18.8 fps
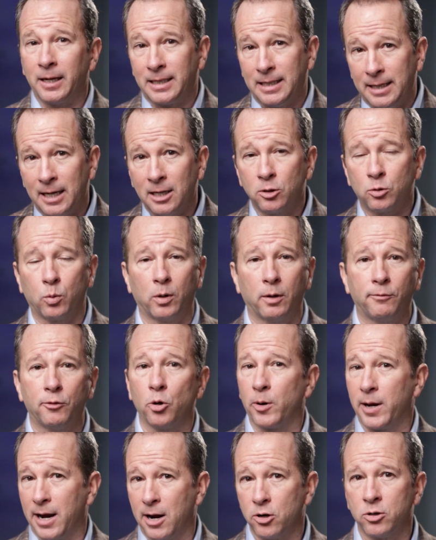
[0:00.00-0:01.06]
against one of
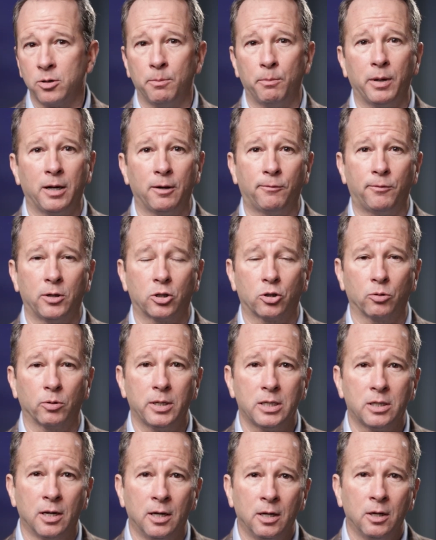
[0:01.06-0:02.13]
your heirs and
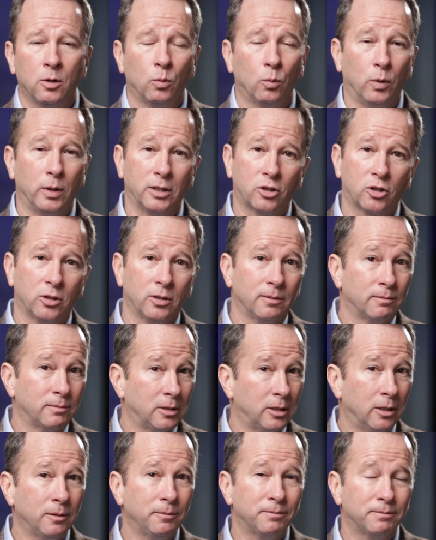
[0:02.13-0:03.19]
beneficiaries, which,
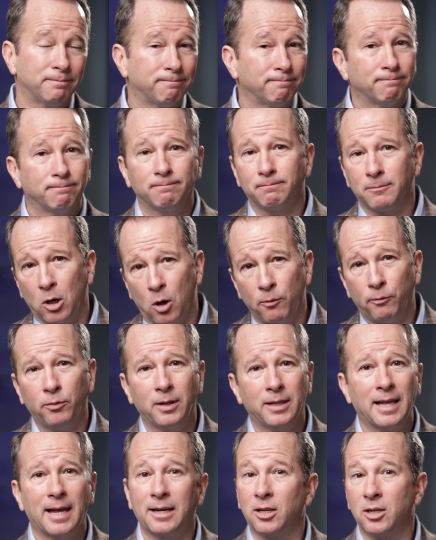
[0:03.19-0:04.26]

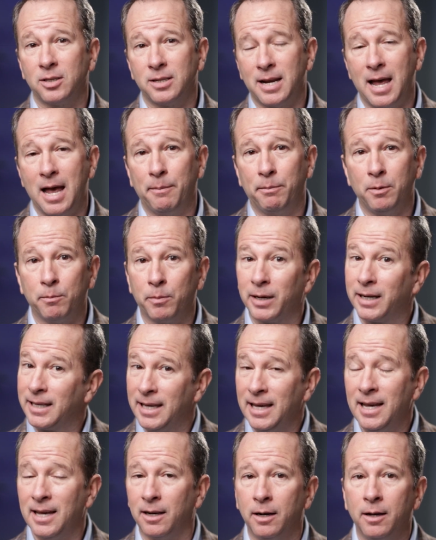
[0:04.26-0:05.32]
hopefully that doesn't happen. But
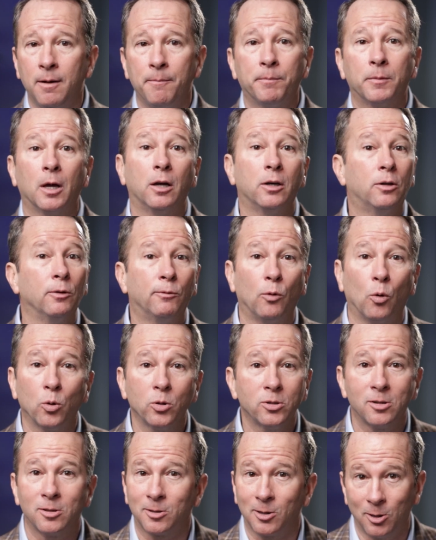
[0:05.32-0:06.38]
again, a
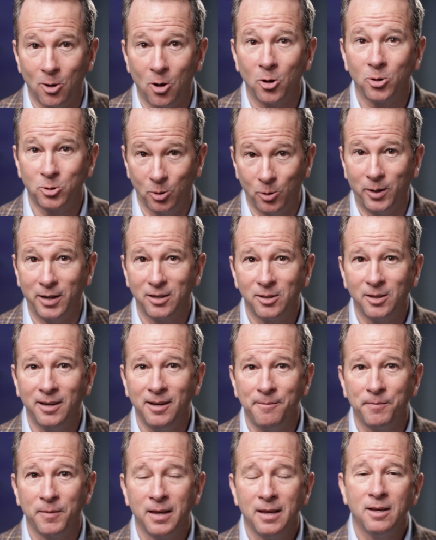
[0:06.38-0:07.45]
divorce is a lawsuit, isn't it?